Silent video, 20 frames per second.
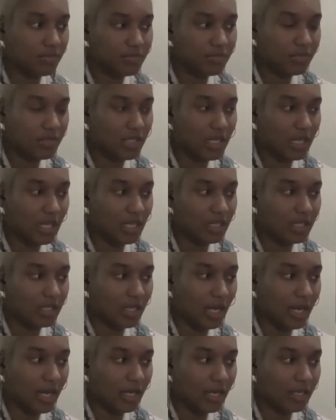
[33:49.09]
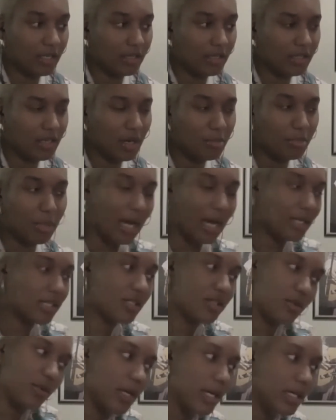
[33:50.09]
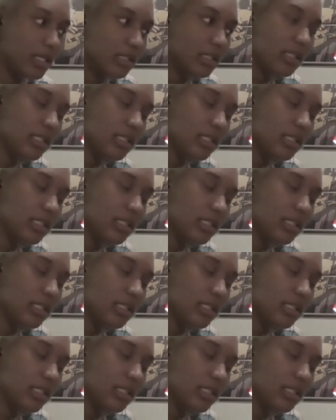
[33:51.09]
then I come back to it.